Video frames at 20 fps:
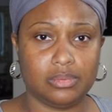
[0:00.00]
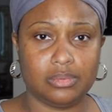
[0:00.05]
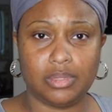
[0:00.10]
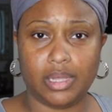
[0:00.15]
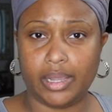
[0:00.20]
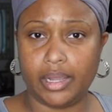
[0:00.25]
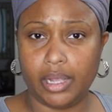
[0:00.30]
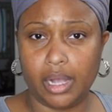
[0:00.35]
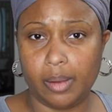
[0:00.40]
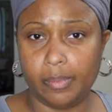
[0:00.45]

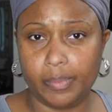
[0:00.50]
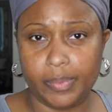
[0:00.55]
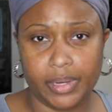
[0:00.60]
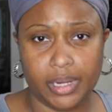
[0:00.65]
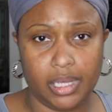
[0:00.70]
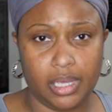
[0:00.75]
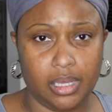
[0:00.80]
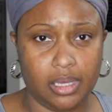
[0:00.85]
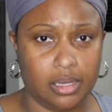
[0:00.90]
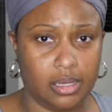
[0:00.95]
like
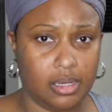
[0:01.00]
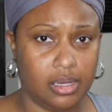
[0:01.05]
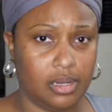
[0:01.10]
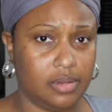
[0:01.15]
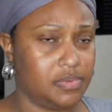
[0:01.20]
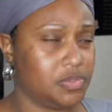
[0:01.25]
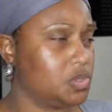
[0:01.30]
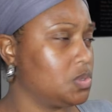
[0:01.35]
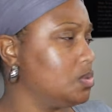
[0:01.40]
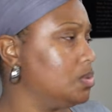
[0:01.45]
company
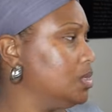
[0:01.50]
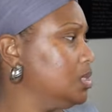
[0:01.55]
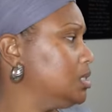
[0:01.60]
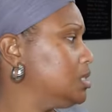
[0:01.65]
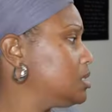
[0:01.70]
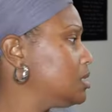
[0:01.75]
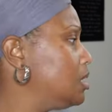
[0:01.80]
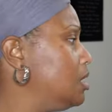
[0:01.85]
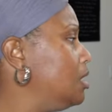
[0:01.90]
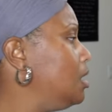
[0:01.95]
of
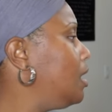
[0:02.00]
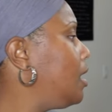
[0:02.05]
sorts.